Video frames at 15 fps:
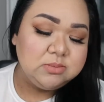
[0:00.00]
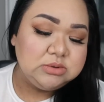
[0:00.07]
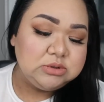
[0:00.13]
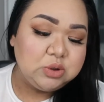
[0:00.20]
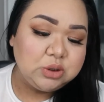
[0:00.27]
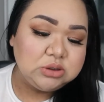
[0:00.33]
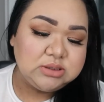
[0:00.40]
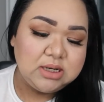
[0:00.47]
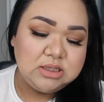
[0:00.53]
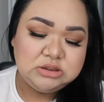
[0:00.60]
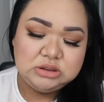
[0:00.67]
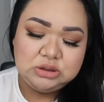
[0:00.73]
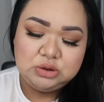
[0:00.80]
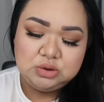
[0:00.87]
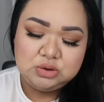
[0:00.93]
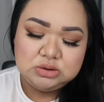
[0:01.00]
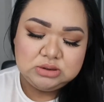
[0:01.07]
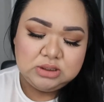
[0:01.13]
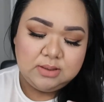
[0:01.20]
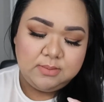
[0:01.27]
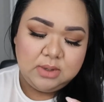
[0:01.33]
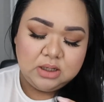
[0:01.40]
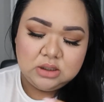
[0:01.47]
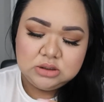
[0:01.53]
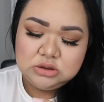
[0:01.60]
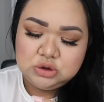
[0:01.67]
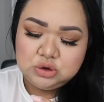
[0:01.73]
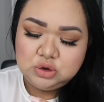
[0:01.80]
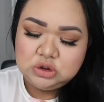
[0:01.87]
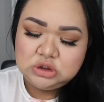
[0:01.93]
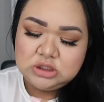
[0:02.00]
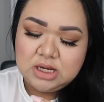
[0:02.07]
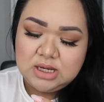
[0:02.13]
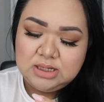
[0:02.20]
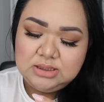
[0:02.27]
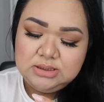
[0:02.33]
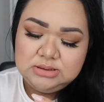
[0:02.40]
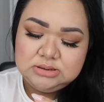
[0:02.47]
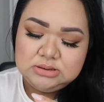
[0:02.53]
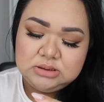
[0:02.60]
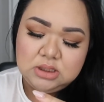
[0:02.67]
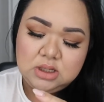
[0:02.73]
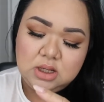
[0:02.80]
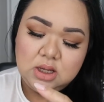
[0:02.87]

I'm so excited to use them. I've got 2 shades,